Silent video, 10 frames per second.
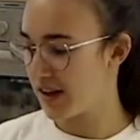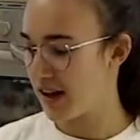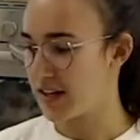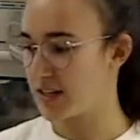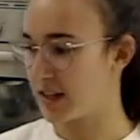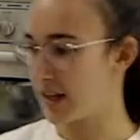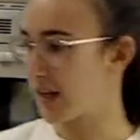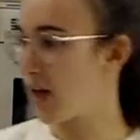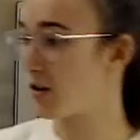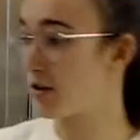I did like a
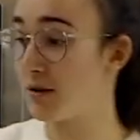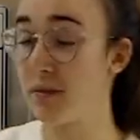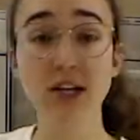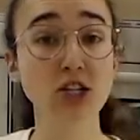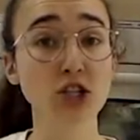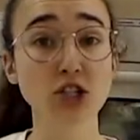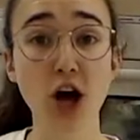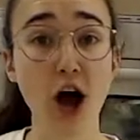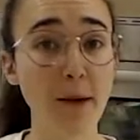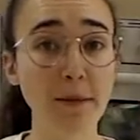color theme. And to
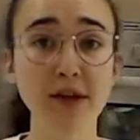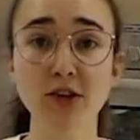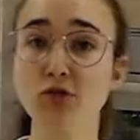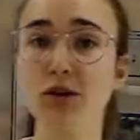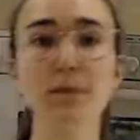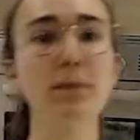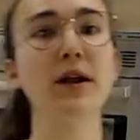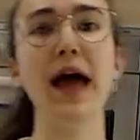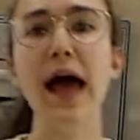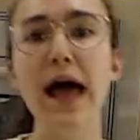top it, you can put
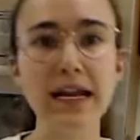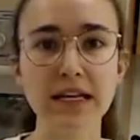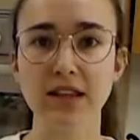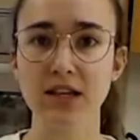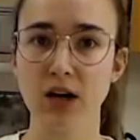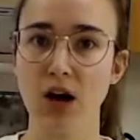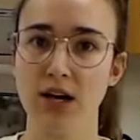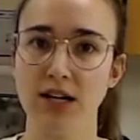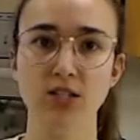anything on it.